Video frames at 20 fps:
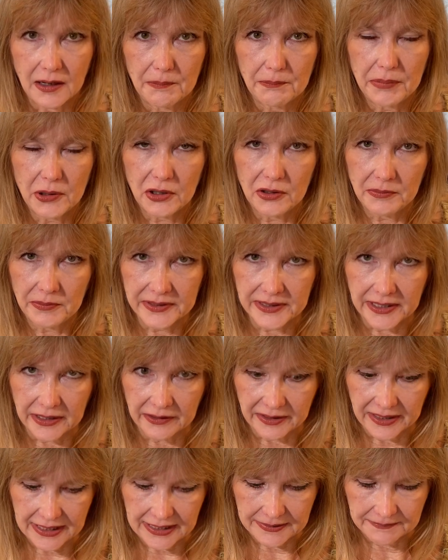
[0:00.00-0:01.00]

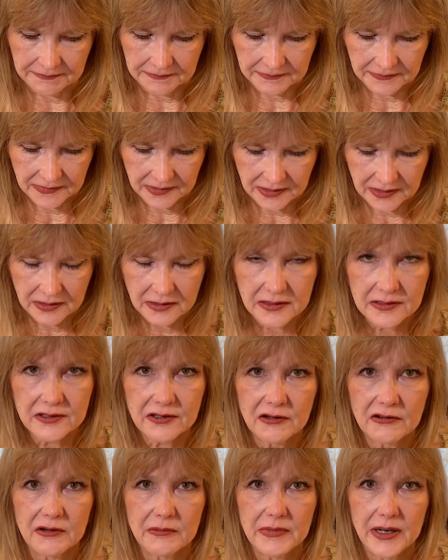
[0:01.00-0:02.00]
Pulmonary. So
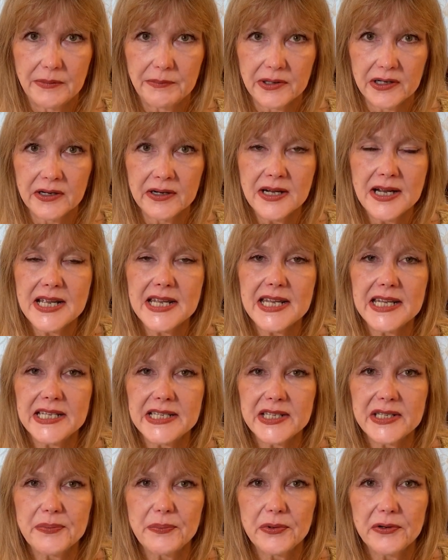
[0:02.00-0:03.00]
remember,
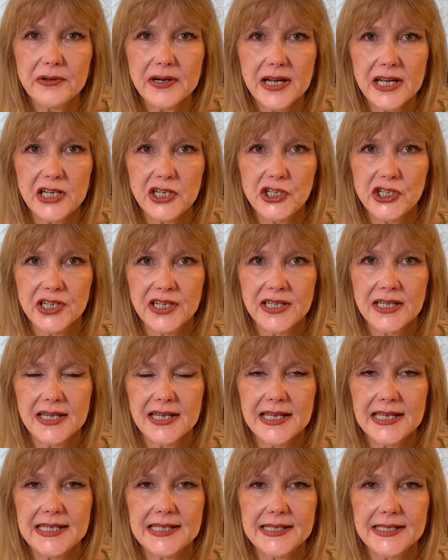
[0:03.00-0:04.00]
inspiration
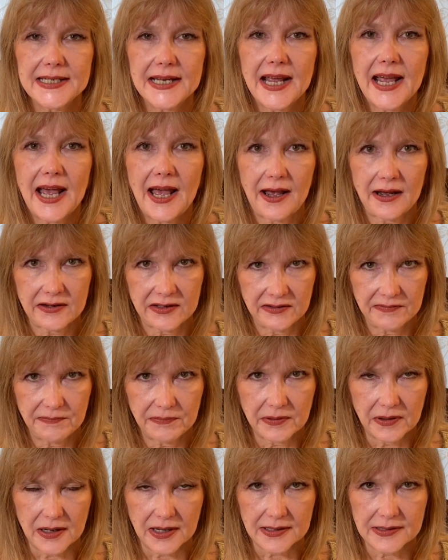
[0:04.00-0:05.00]
is an active
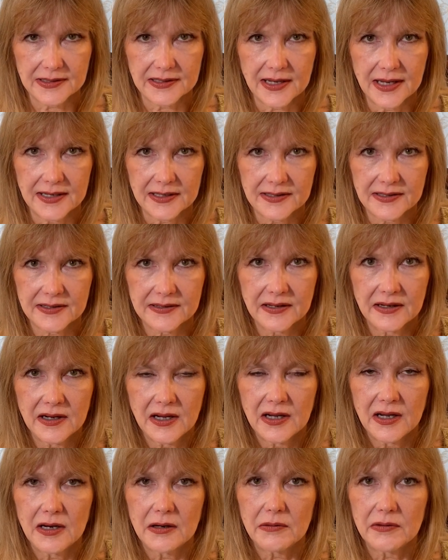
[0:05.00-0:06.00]
process.
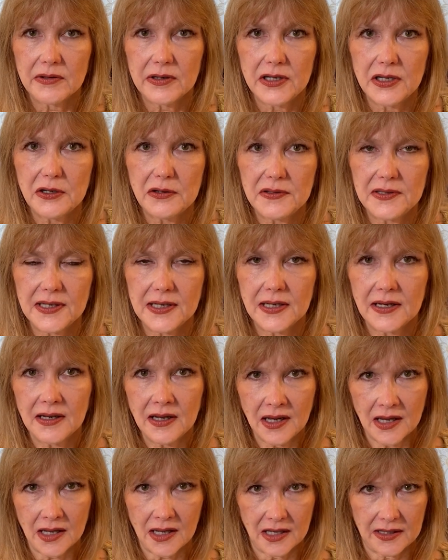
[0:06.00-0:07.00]
We're using
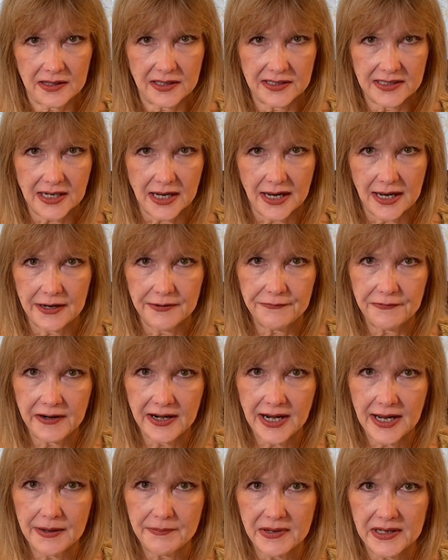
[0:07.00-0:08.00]
the
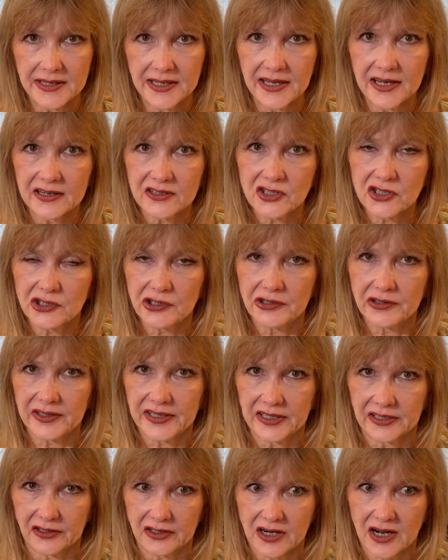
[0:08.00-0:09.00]
diaphragm and the external
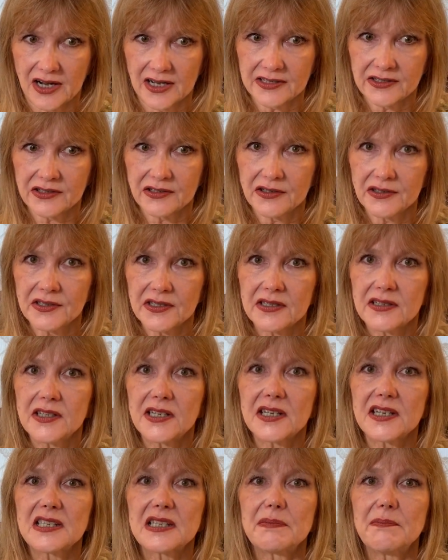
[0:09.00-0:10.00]
intercostals to
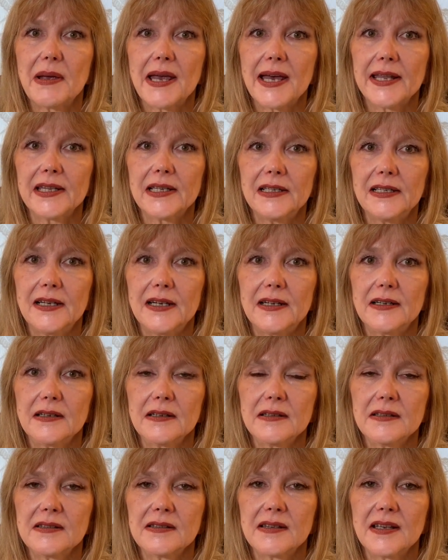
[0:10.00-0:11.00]
expand the
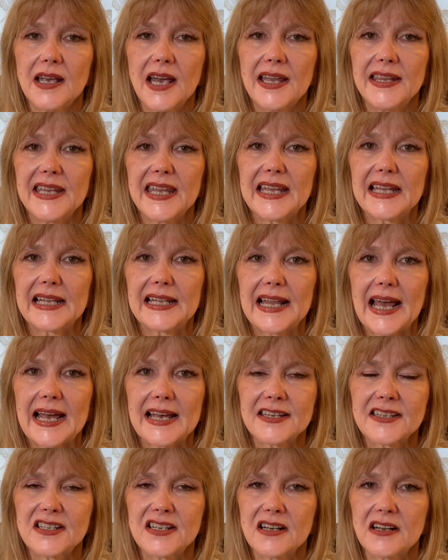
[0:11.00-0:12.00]
lungs, and the
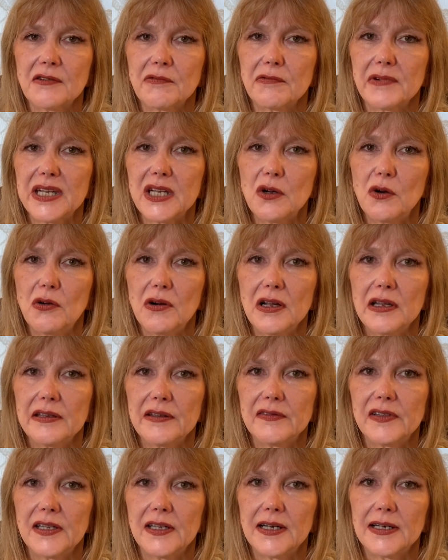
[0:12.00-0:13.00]
elastic recoil
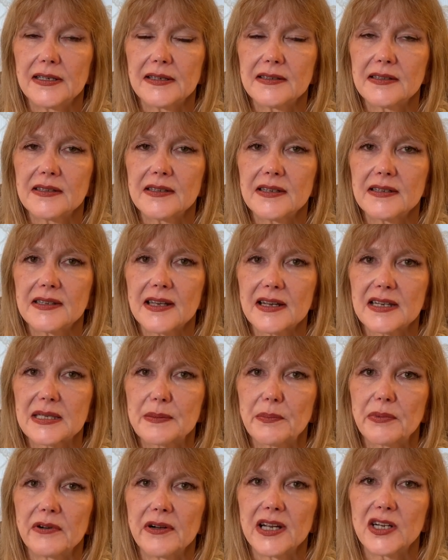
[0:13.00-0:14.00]
of lungs is
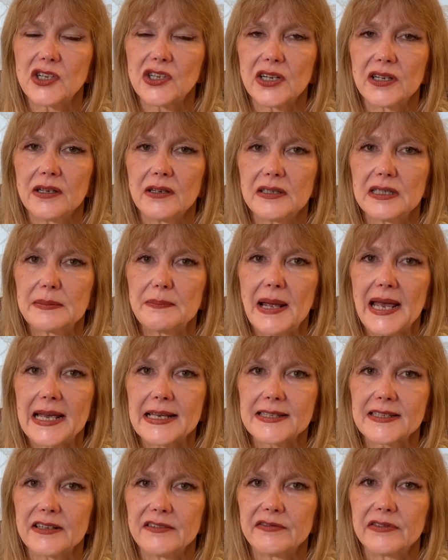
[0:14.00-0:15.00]
expiration. It's
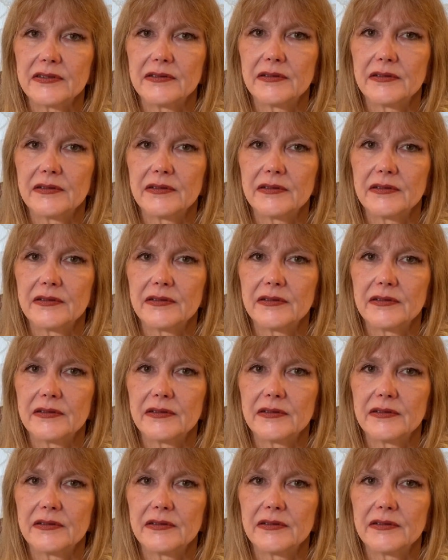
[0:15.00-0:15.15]
passive.